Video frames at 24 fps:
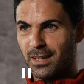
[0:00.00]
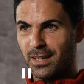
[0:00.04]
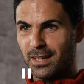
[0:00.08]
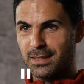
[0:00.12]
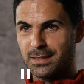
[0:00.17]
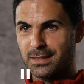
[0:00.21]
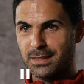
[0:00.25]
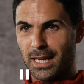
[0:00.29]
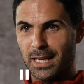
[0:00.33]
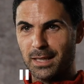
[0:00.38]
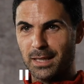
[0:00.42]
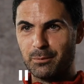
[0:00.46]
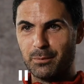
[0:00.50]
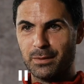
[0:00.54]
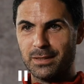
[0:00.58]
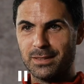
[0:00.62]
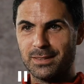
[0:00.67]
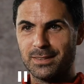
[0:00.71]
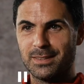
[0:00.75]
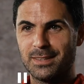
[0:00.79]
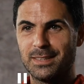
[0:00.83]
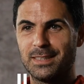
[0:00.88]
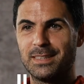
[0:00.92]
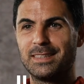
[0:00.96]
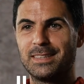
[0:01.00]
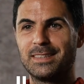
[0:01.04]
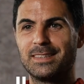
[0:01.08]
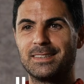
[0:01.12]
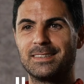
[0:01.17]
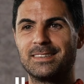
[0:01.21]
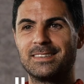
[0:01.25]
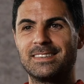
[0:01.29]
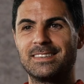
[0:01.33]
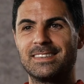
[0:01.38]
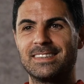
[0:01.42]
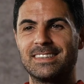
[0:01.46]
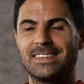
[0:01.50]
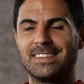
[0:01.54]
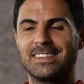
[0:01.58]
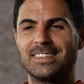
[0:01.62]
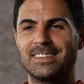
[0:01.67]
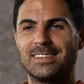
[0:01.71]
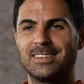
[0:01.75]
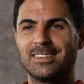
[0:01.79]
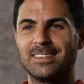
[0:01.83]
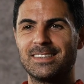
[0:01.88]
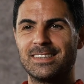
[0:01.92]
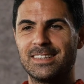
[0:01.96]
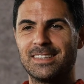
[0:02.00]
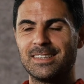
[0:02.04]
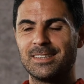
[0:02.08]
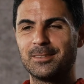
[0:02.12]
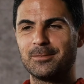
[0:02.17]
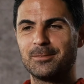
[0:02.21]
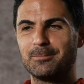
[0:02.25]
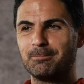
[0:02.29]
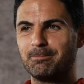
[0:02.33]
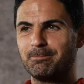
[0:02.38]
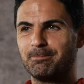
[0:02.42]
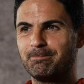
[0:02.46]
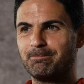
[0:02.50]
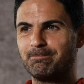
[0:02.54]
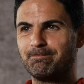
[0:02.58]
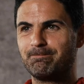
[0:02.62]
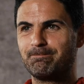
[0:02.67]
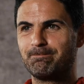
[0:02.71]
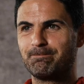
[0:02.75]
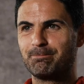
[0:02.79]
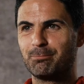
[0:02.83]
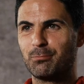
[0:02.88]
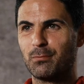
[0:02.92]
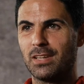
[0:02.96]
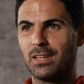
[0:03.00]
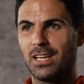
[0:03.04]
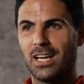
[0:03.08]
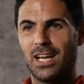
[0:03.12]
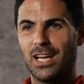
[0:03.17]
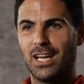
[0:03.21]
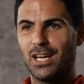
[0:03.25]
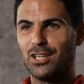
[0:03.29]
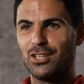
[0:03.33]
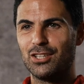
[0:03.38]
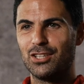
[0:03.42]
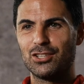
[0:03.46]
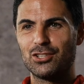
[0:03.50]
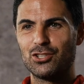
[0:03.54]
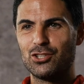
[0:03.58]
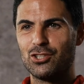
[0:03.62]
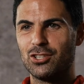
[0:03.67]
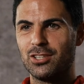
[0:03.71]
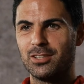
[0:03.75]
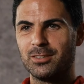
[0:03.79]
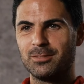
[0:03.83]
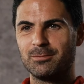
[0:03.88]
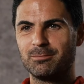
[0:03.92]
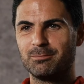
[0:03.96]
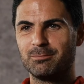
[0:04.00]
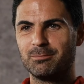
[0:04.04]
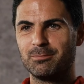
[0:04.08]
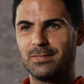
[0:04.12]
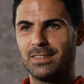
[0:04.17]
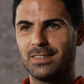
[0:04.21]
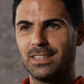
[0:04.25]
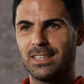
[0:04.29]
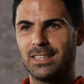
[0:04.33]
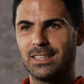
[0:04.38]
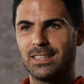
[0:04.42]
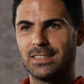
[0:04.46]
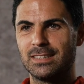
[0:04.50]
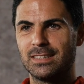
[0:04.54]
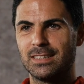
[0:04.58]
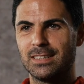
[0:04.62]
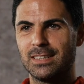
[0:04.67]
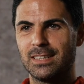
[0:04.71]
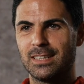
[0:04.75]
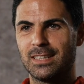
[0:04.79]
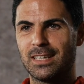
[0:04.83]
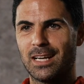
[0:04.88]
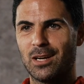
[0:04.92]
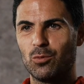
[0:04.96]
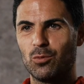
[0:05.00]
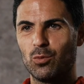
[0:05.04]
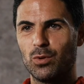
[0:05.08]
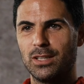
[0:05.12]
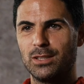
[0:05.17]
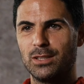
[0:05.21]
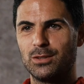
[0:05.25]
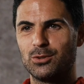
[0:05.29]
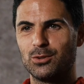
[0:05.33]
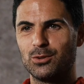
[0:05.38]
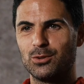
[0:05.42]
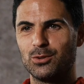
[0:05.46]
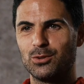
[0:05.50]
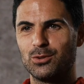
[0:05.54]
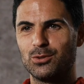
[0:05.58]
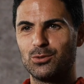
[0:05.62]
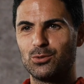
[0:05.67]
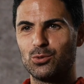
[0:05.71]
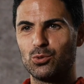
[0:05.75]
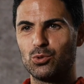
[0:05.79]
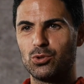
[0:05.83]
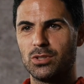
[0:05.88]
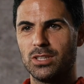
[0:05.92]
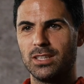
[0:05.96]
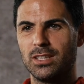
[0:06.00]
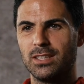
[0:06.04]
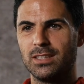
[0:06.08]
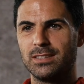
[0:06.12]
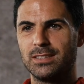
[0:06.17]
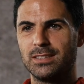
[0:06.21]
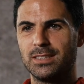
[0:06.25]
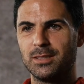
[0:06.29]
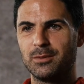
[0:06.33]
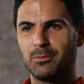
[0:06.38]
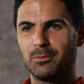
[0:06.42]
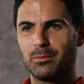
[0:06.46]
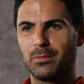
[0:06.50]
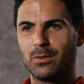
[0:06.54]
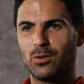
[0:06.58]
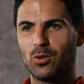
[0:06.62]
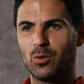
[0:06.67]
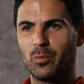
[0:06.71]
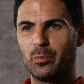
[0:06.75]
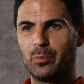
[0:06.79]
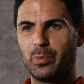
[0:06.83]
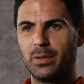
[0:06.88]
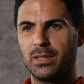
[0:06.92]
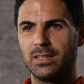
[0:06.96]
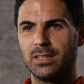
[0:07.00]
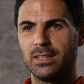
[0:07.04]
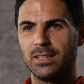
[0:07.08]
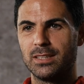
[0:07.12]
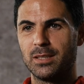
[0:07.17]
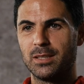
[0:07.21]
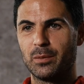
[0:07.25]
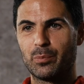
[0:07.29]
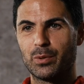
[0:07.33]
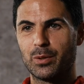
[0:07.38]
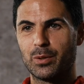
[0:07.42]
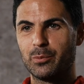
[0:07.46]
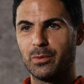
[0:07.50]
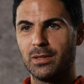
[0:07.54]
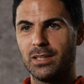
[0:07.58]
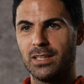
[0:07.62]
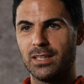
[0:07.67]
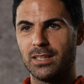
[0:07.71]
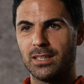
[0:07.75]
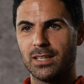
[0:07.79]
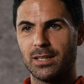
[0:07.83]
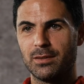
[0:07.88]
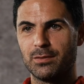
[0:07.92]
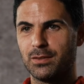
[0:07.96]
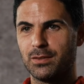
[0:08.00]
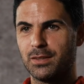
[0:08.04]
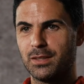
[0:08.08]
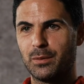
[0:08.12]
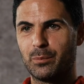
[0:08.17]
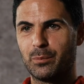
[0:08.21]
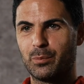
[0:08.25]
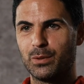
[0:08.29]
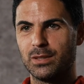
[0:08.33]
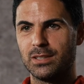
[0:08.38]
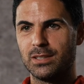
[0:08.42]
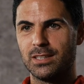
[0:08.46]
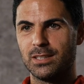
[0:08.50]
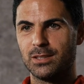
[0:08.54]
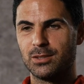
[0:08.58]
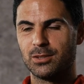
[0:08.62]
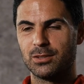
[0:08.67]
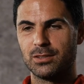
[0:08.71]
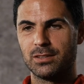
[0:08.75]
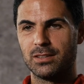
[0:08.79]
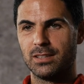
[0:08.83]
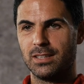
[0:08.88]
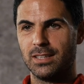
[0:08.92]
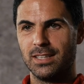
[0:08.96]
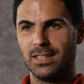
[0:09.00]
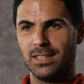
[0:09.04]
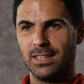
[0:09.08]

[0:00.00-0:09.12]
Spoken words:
Excitement, energy, and can't wait to see the team competing in the Premier League after the preseason.